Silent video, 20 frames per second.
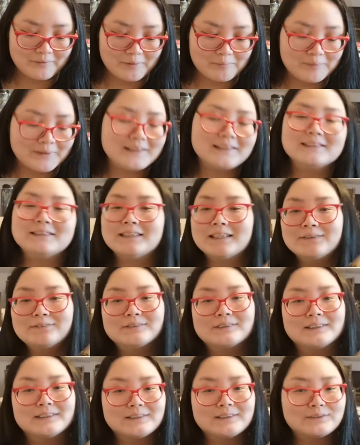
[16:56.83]
But it
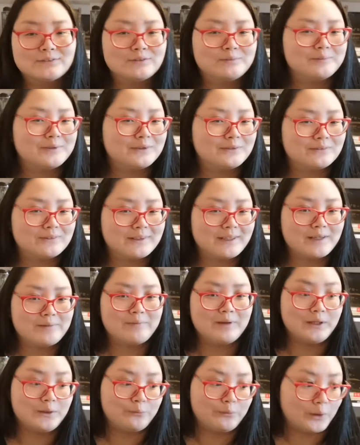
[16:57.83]
sounds like it's going to be a good time
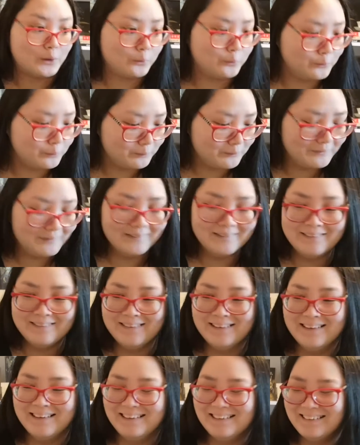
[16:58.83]
anyway. Oop.
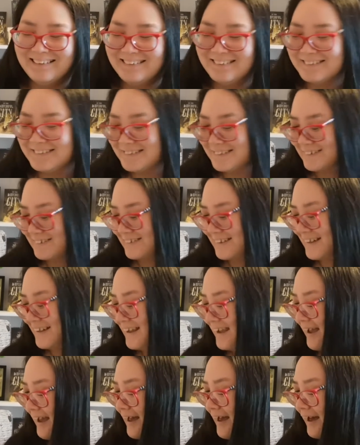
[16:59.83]
Sorry.
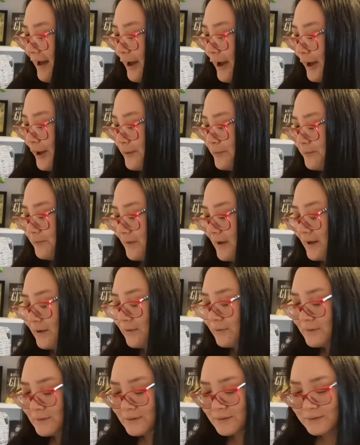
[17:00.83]
And
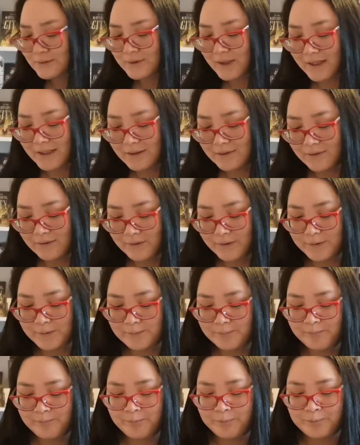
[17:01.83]
also, I got
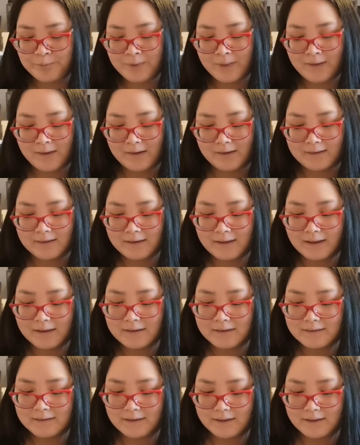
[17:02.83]
The King in